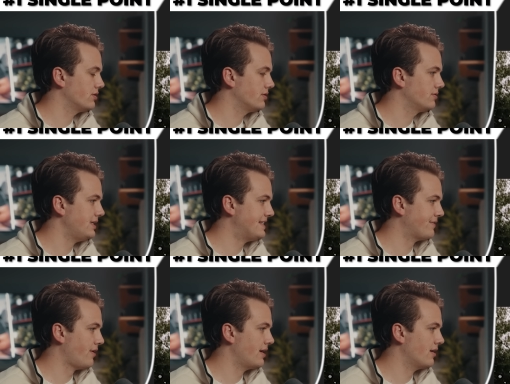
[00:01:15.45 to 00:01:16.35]
little detail
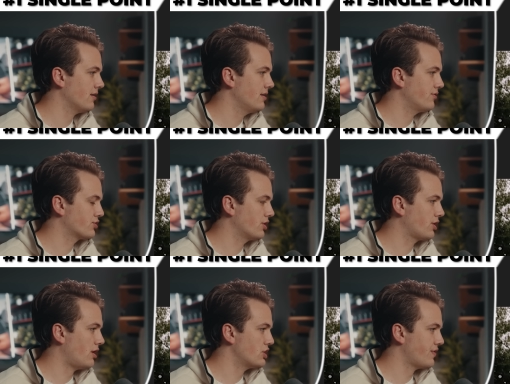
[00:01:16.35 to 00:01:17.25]
right here. There's good
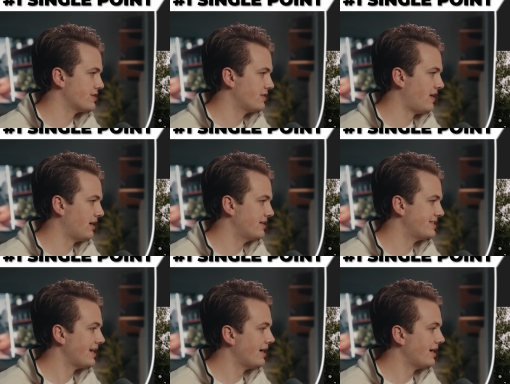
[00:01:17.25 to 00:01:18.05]
contrast of highlights